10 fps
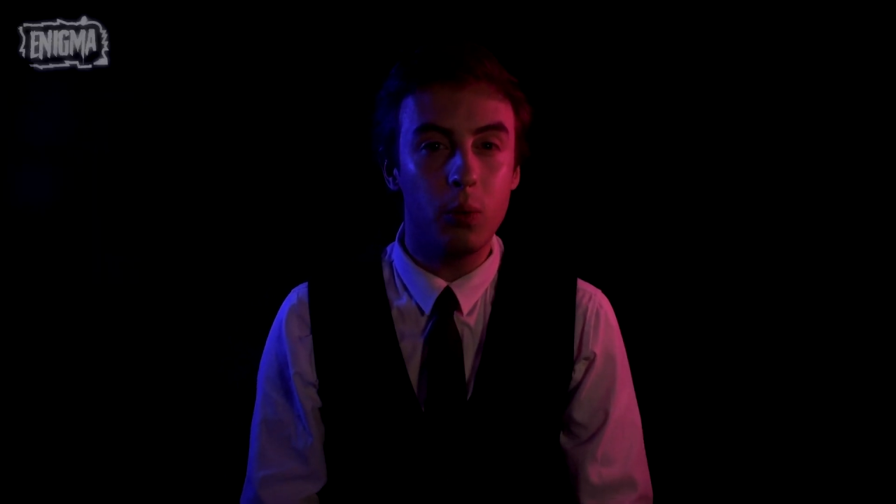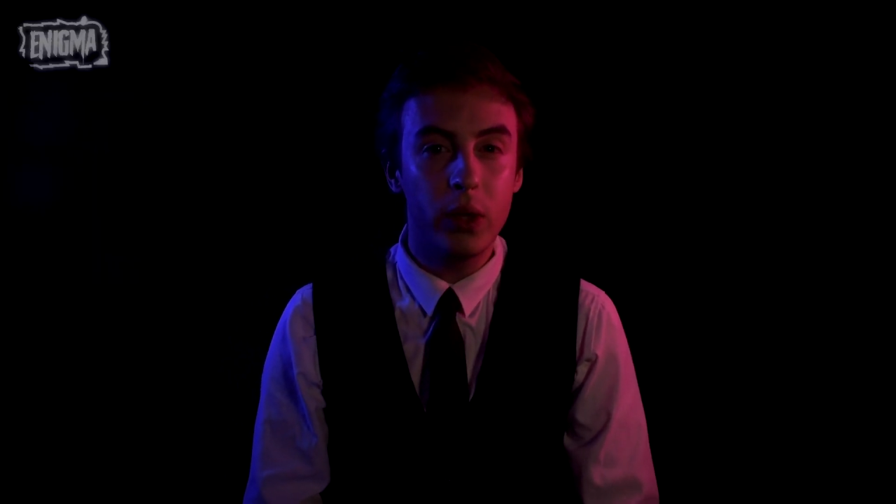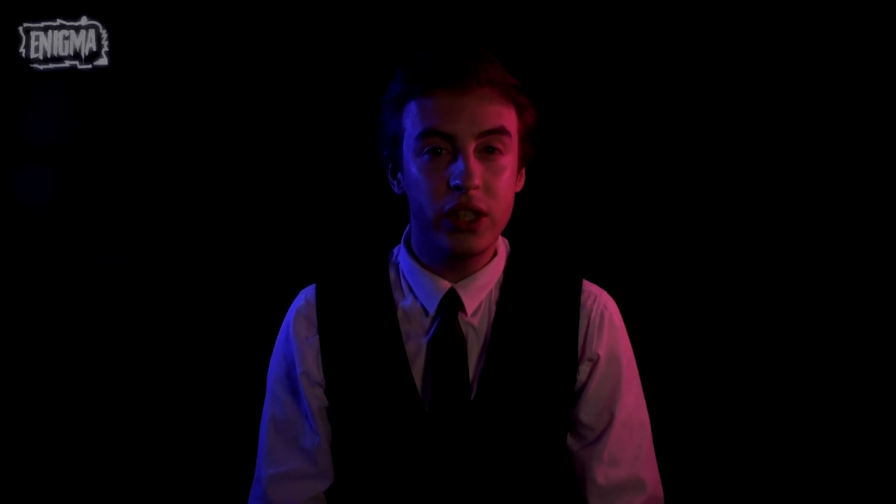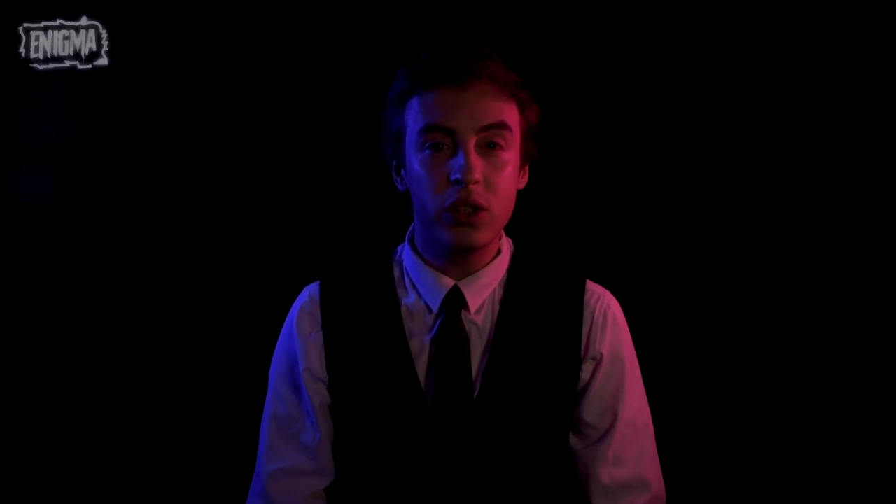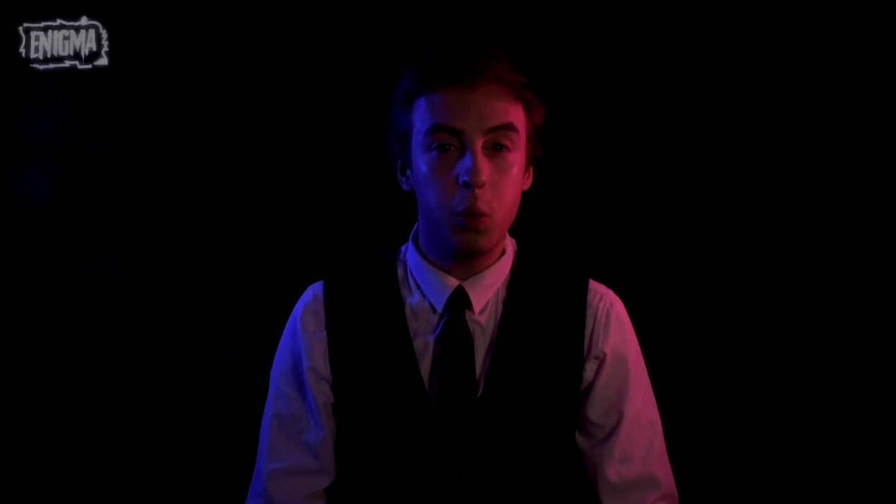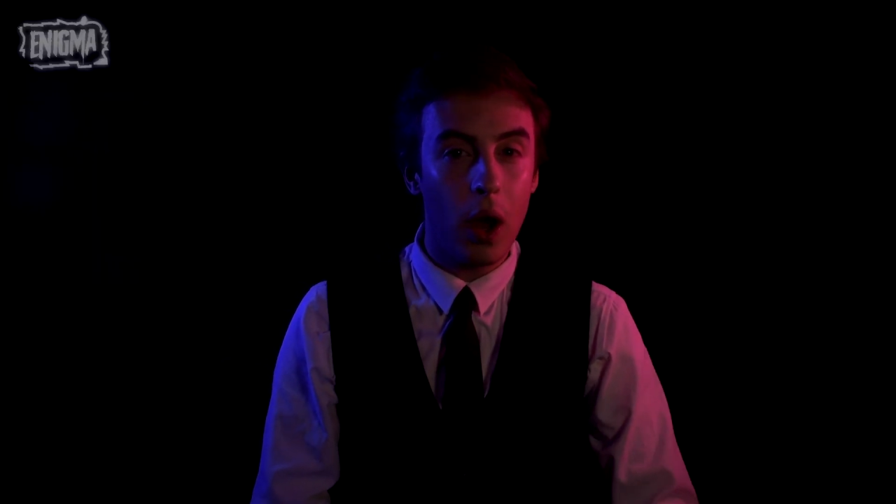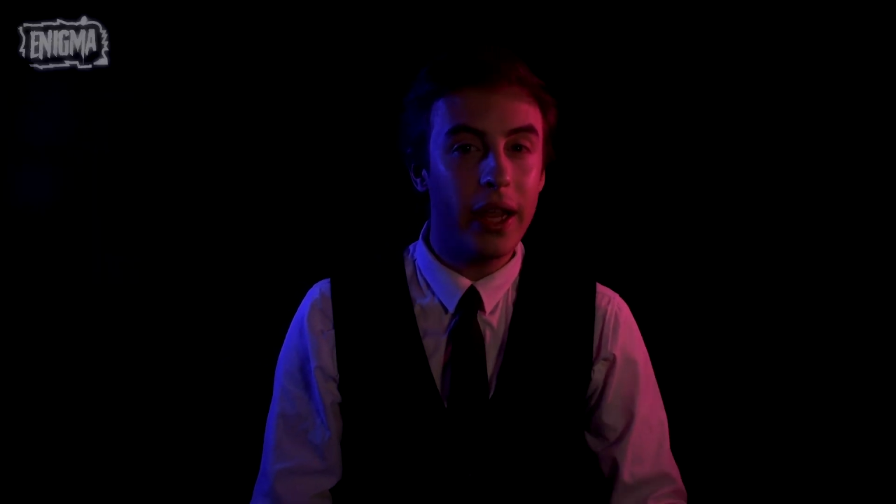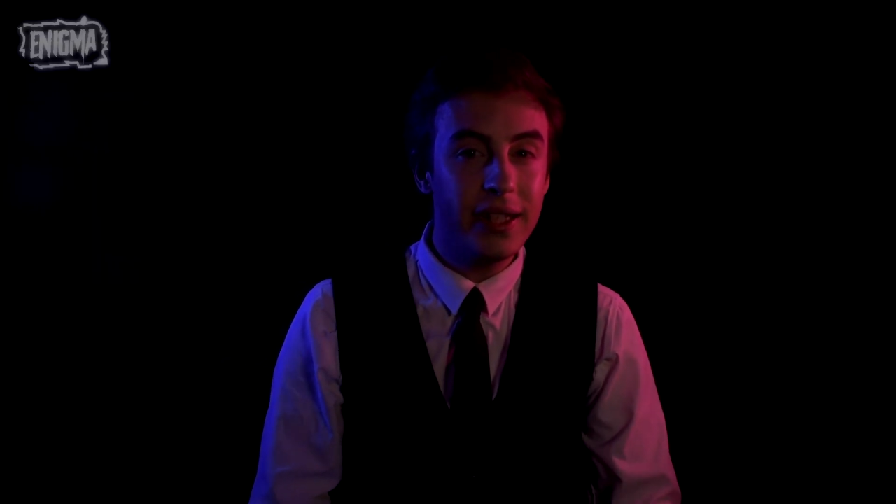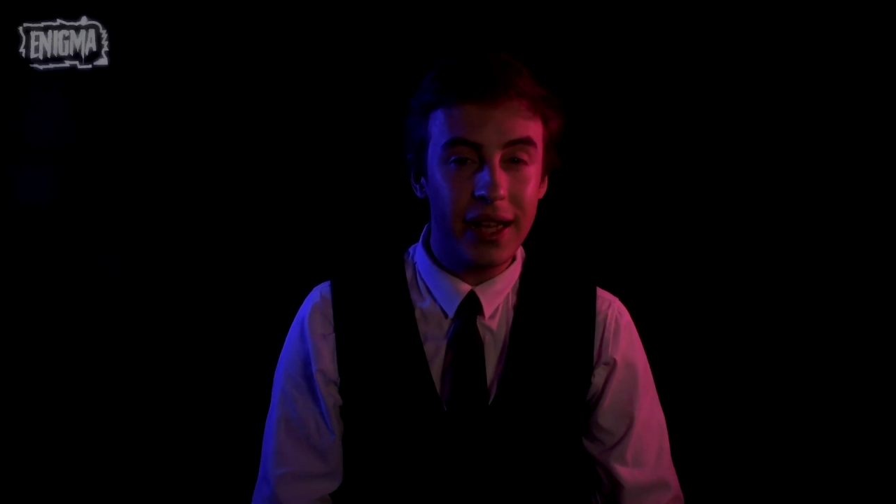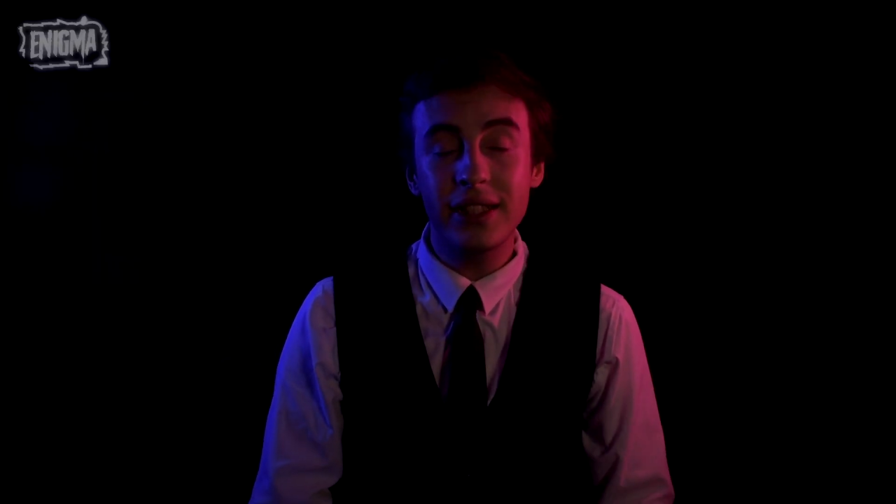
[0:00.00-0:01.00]
which is why
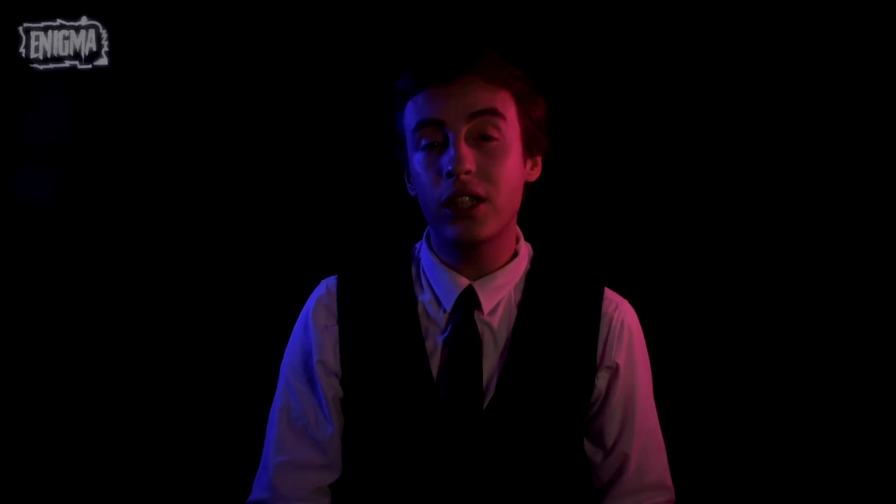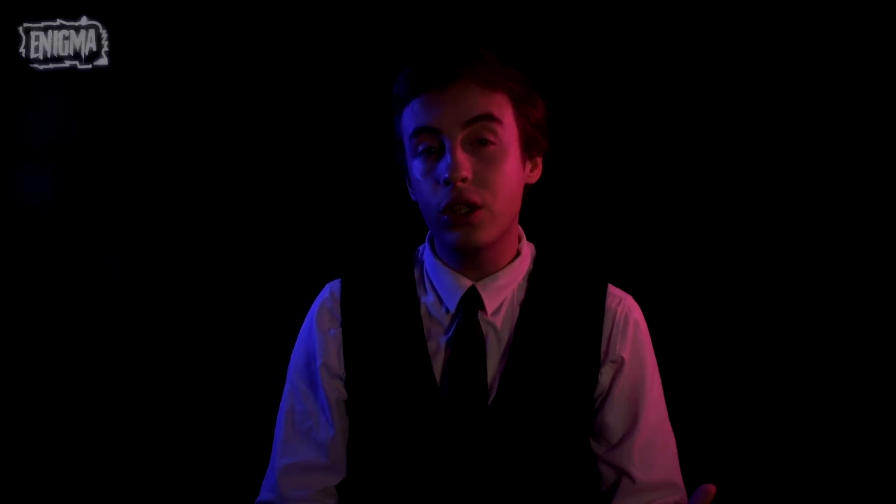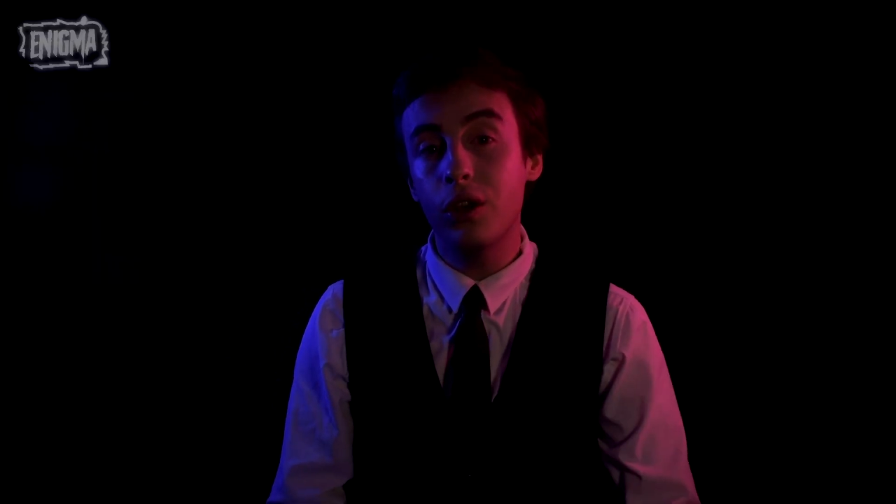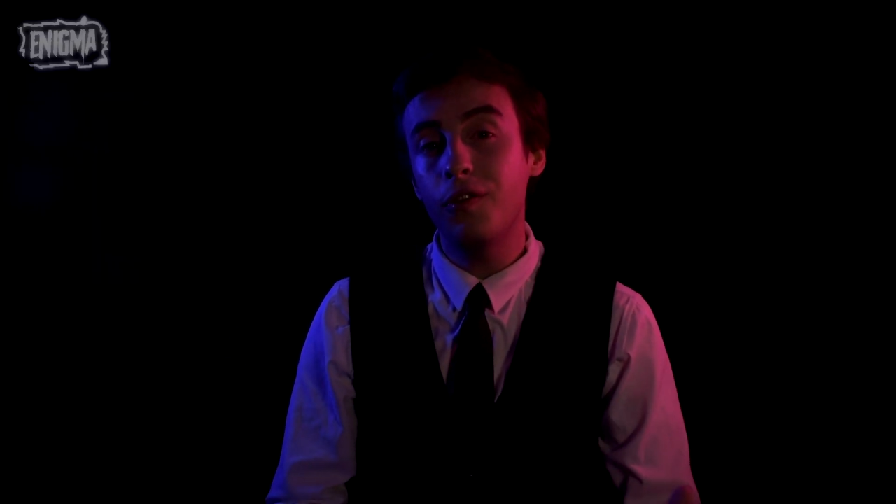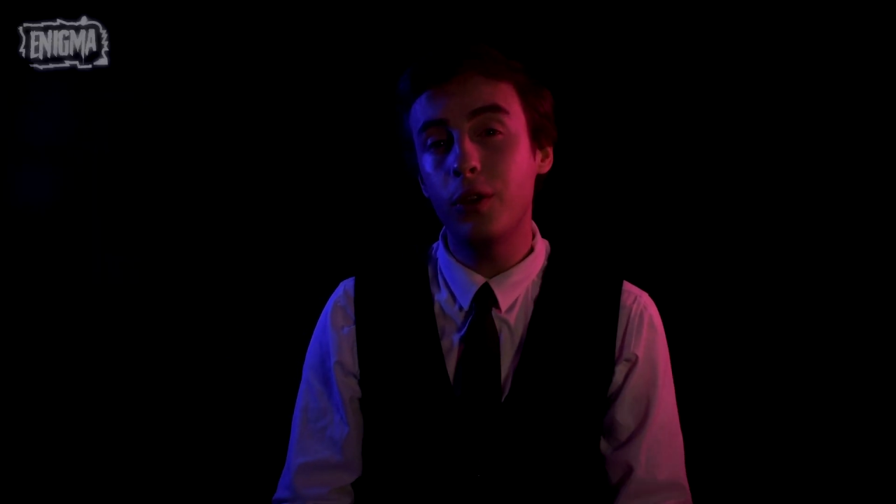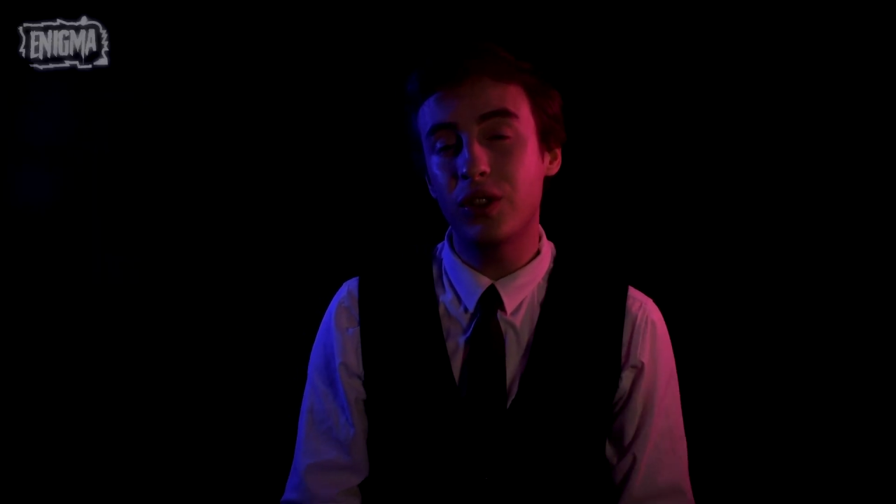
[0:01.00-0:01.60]
he takes a good few